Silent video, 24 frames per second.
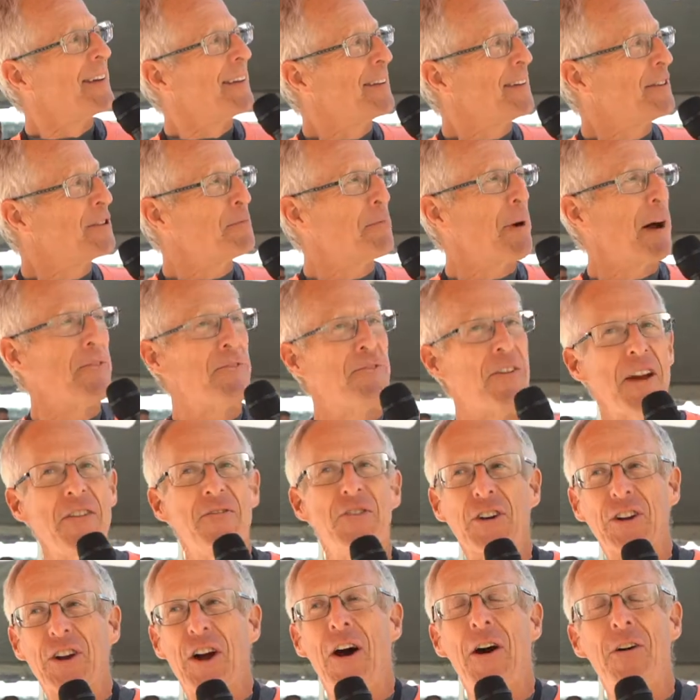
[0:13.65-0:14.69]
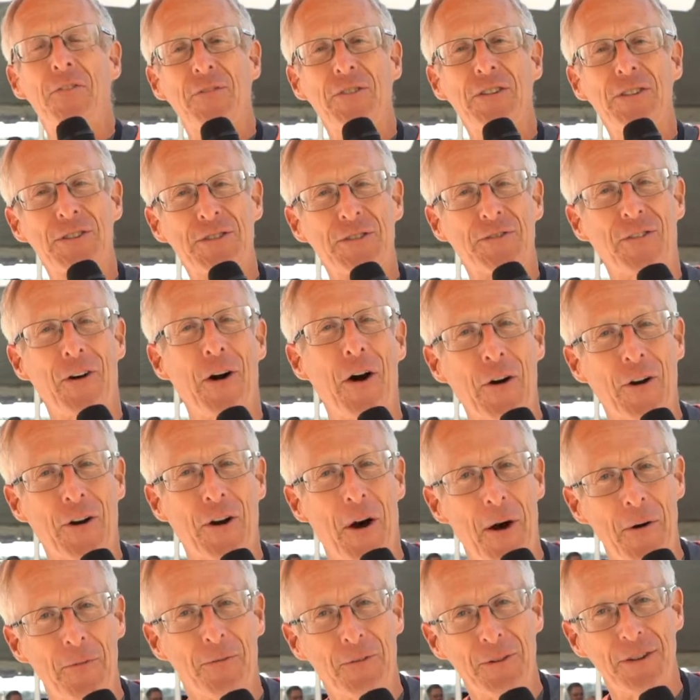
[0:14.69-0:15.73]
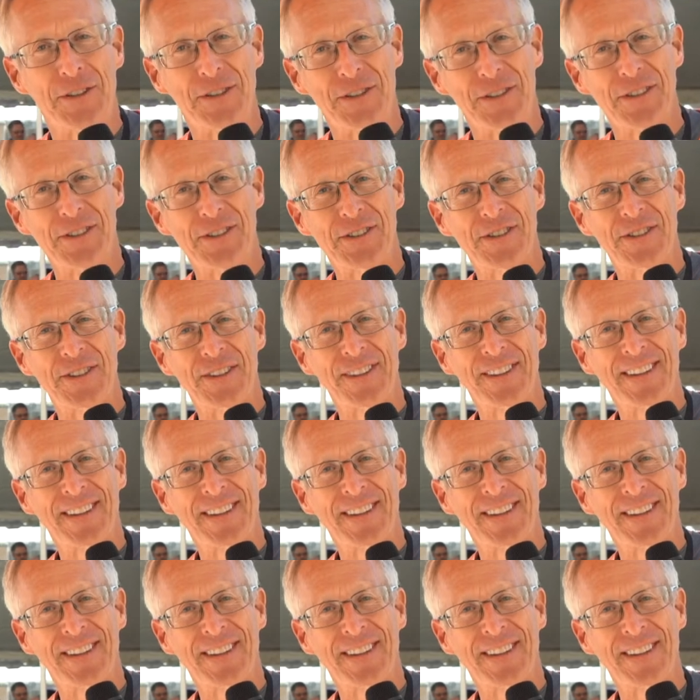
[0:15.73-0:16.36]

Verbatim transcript: this is my favorite conference of all conferences.